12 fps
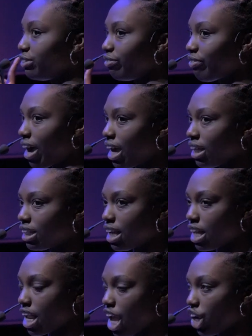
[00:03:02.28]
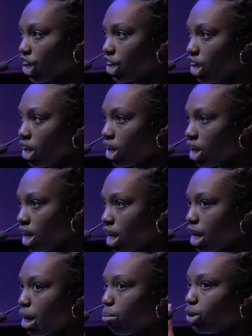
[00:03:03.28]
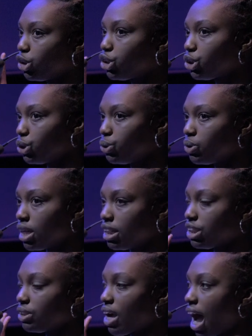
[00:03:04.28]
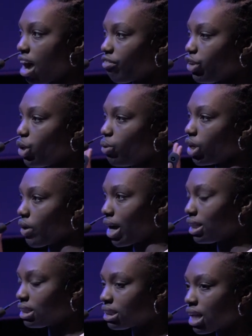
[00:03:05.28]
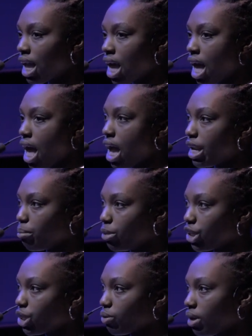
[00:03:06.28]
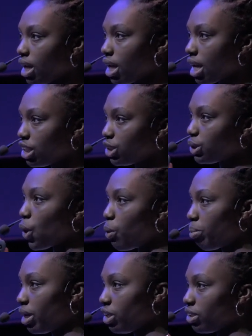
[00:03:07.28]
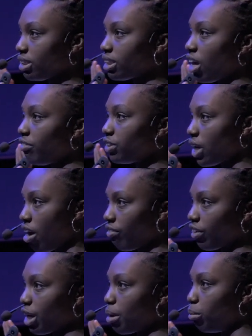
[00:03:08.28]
to find an anchor. Number 2 is to have no regrets. And number 3 is to open yourself to every